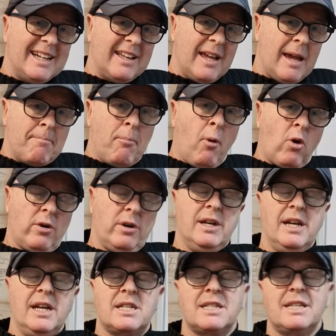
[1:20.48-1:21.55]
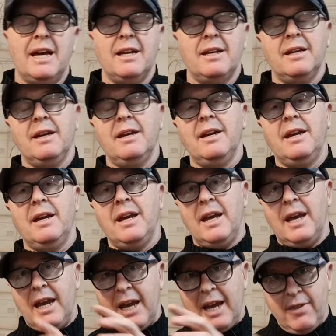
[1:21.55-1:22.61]
important is that
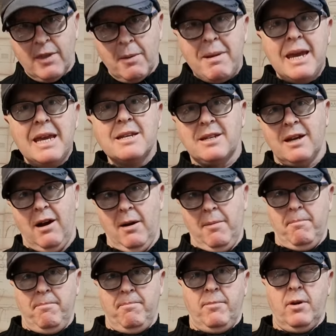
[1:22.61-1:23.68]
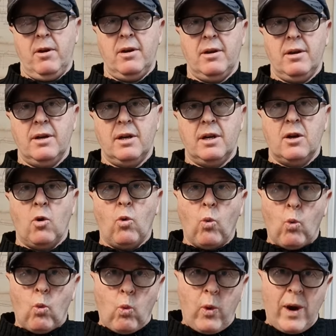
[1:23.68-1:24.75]
in the meantime
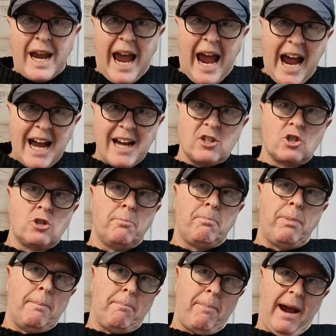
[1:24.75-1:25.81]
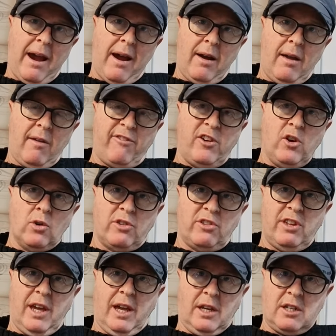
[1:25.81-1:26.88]
we had to prepare a few
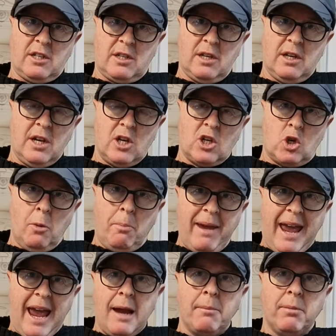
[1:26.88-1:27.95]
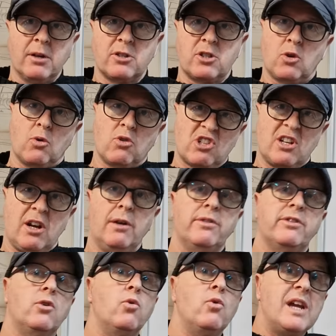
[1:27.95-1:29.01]
things to be able to start
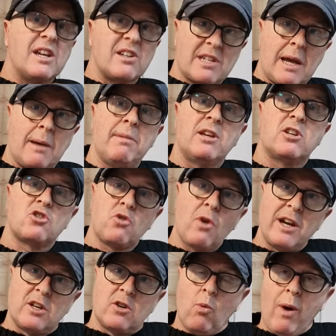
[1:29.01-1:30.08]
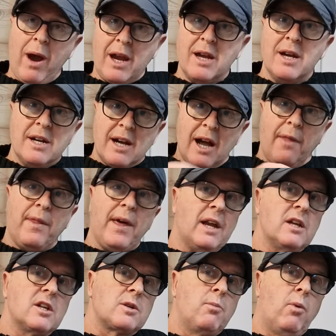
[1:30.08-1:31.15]
the reassembly straight away, and that
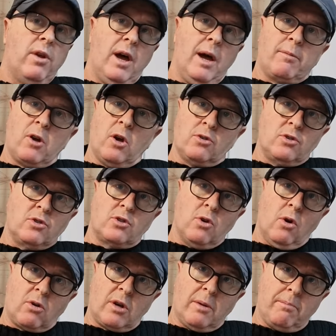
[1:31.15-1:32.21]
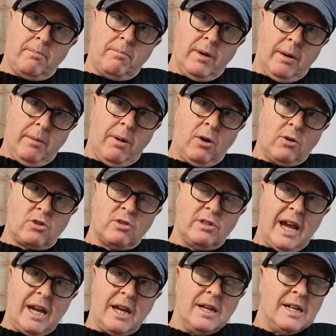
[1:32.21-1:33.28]
is what I'm going to talk about
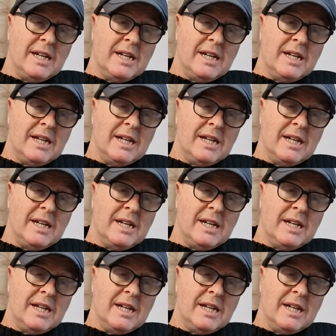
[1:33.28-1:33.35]
today.